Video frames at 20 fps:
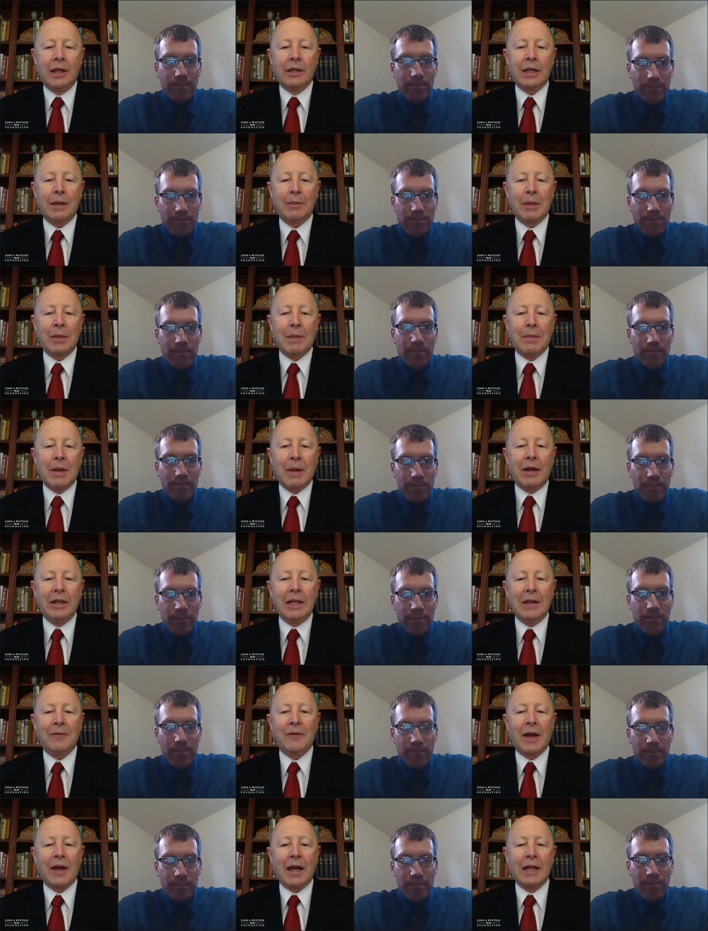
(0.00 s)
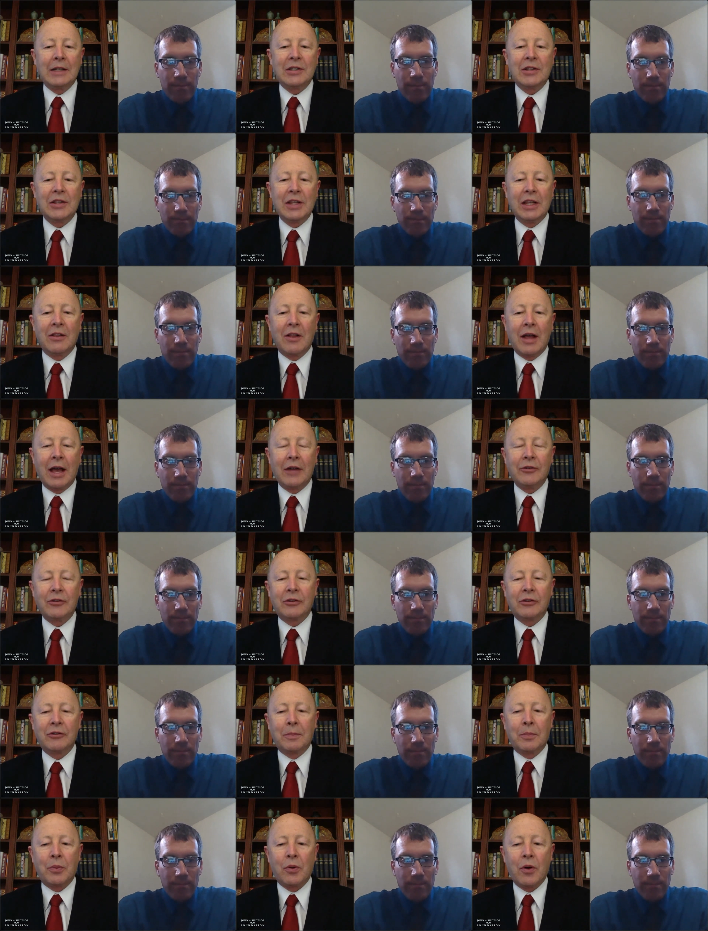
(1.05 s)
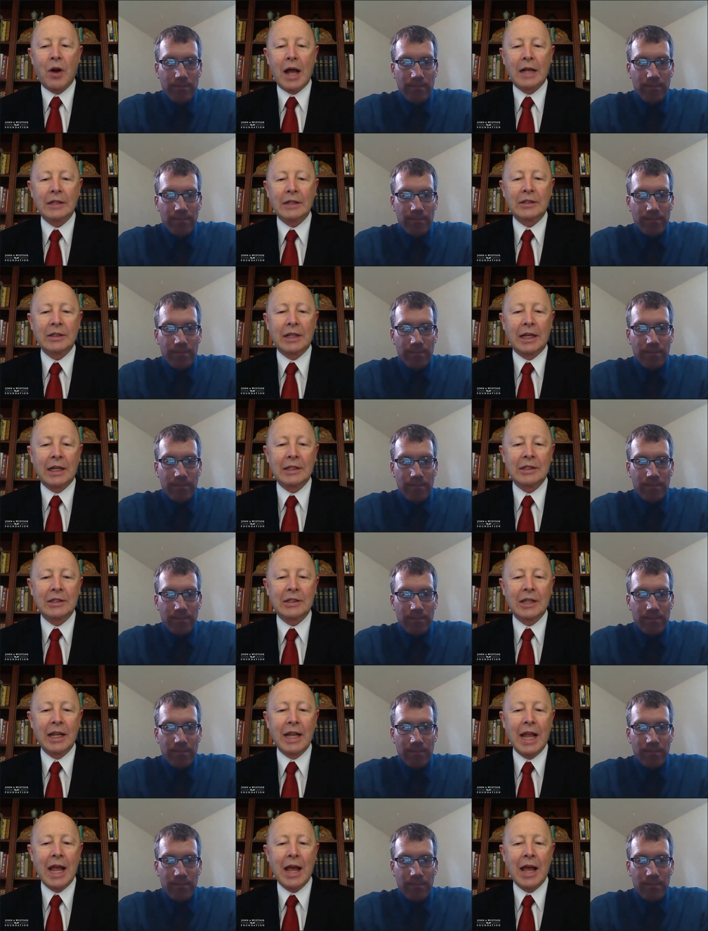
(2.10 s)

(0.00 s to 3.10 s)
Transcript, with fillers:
Speaker 1: Tell me about Nephi's theological process and